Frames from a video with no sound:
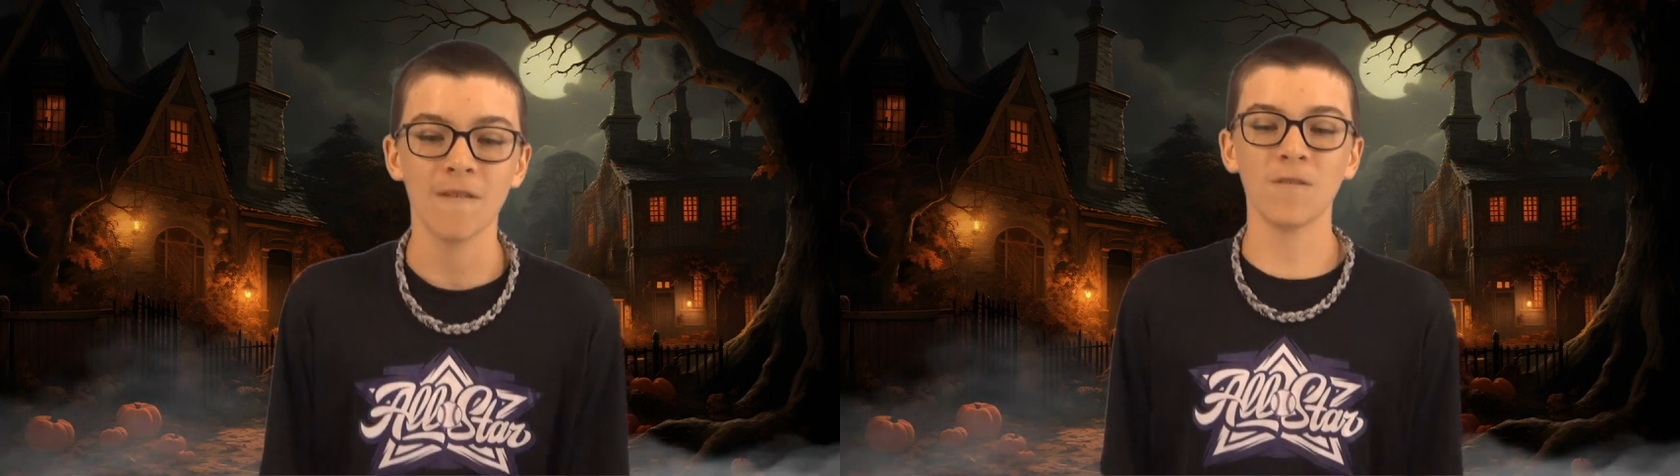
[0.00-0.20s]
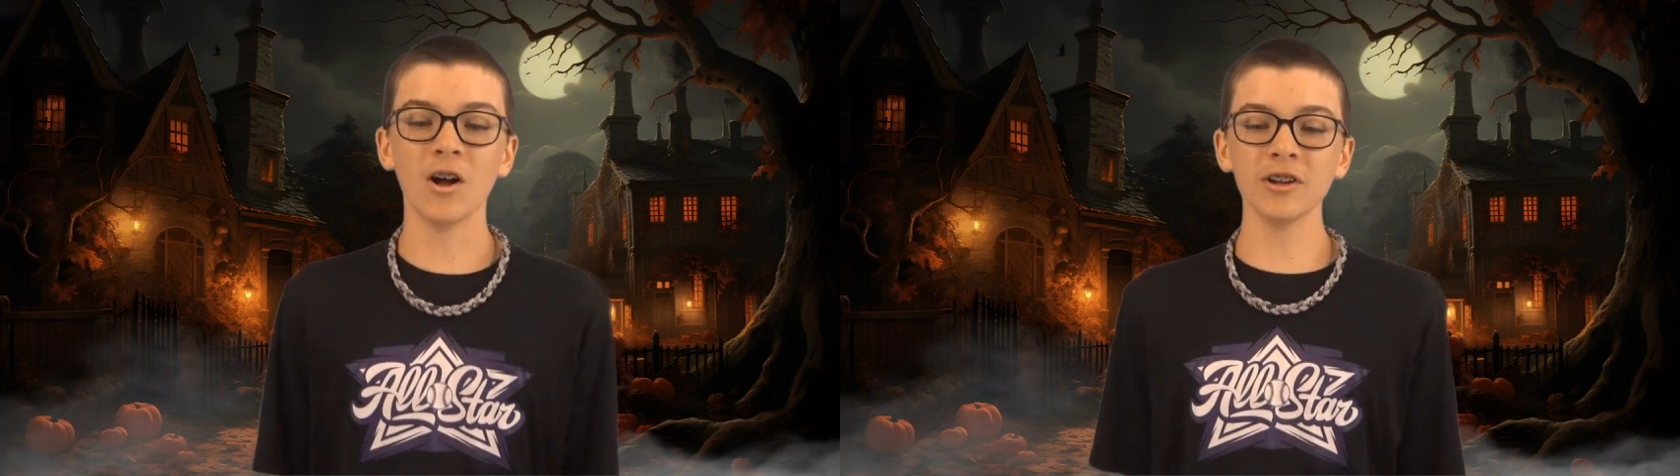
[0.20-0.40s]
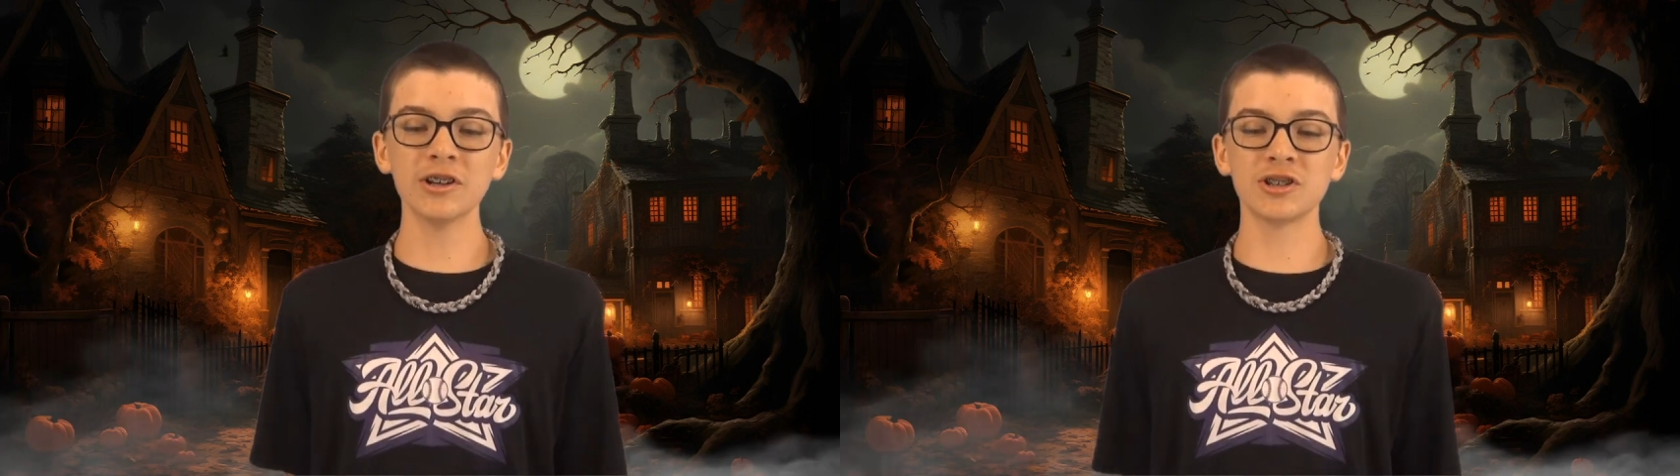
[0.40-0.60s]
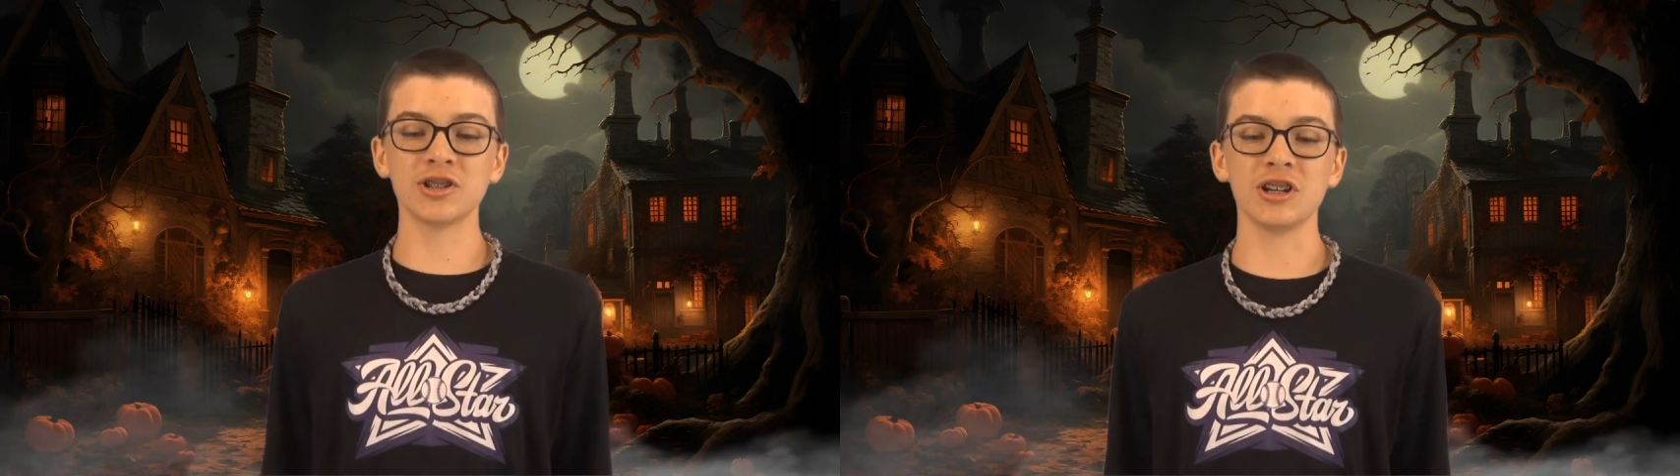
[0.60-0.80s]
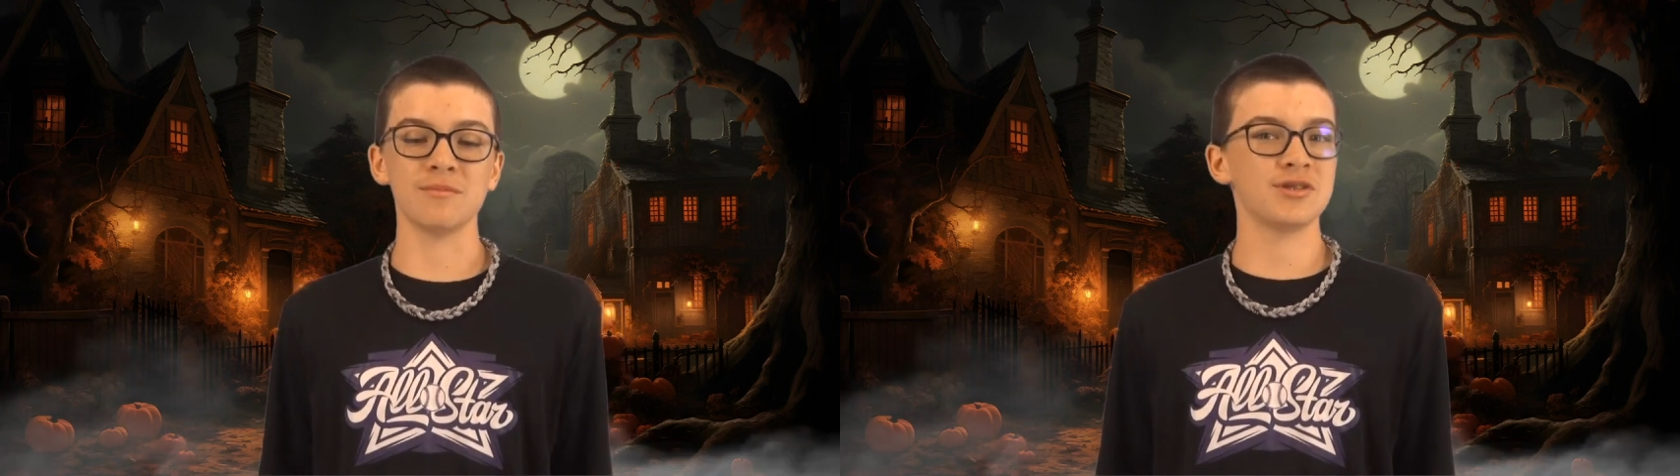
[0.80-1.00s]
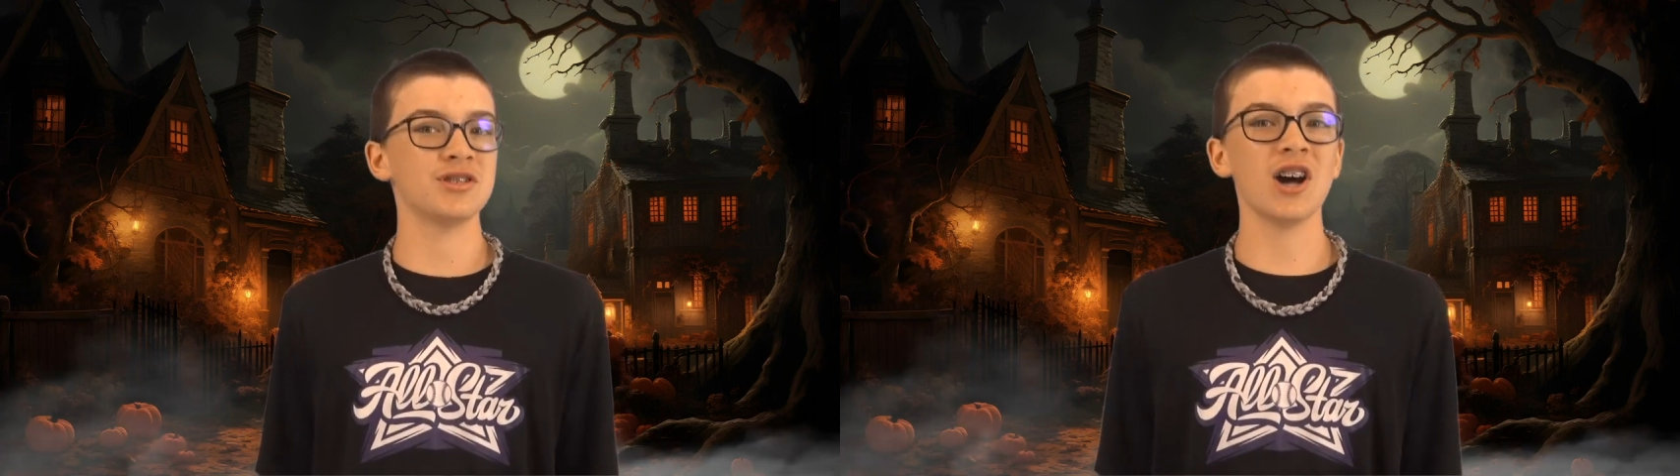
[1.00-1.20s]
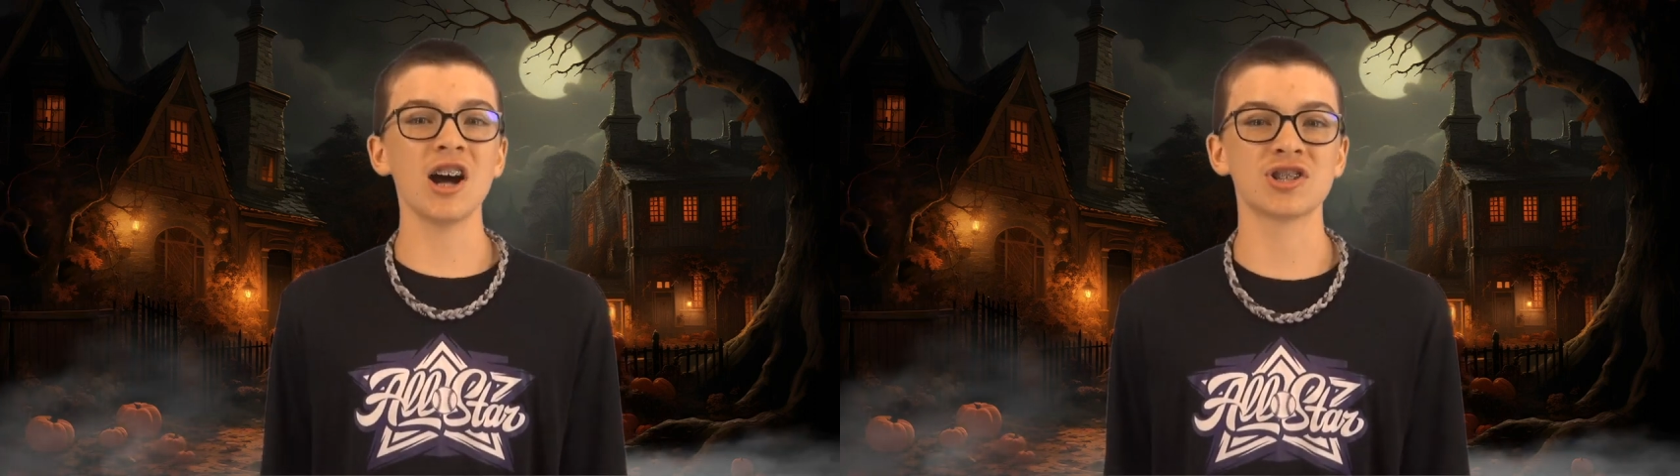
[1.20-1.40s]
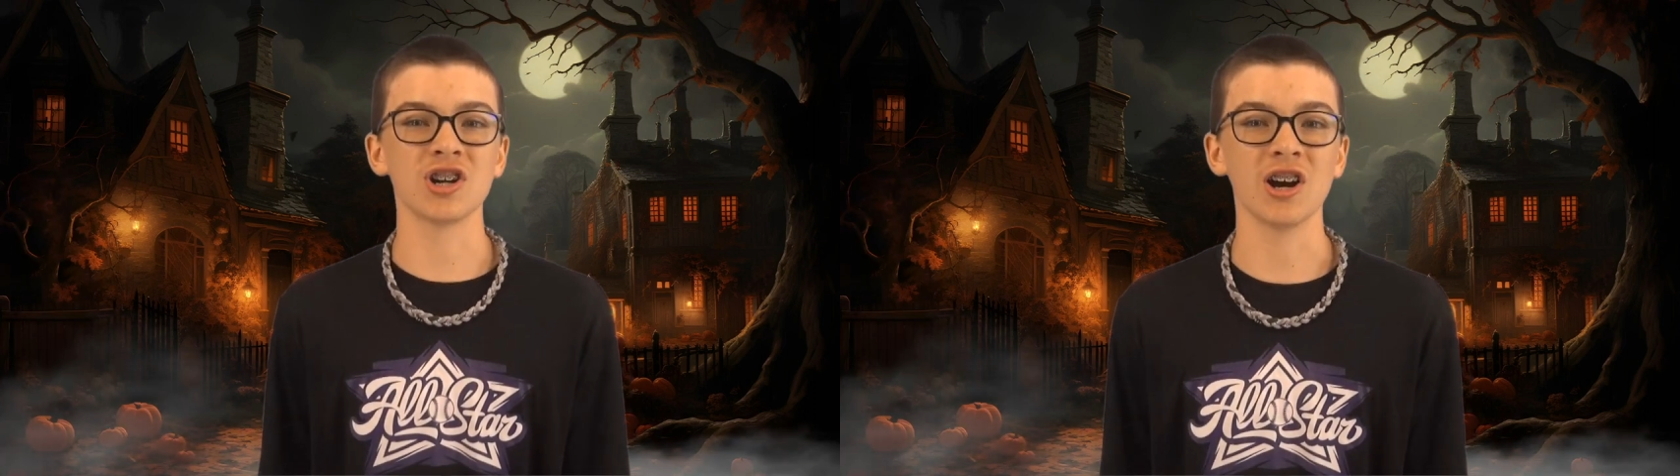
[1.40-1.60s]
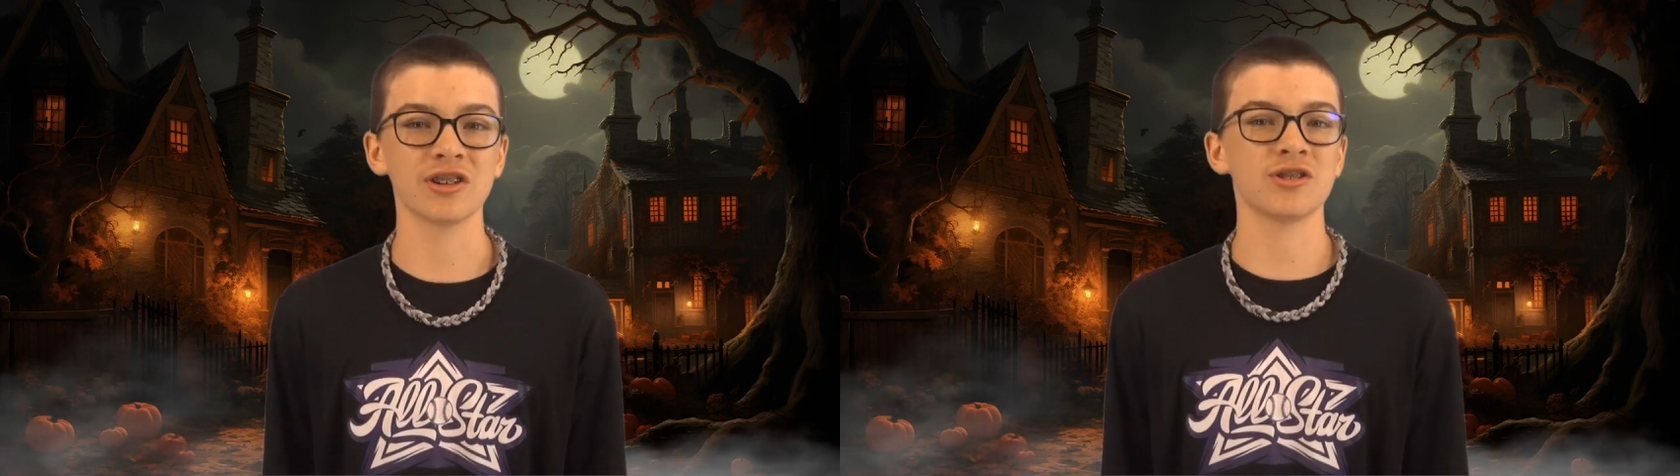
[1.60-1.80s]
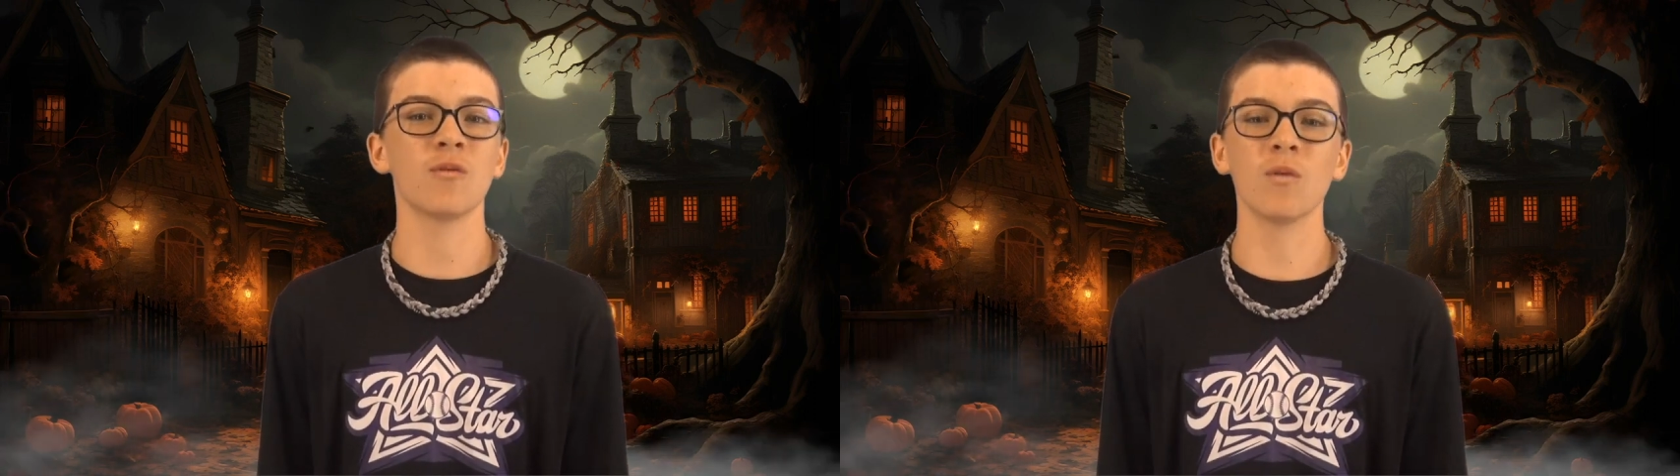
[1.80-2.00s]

Follow your dreams, not drugs.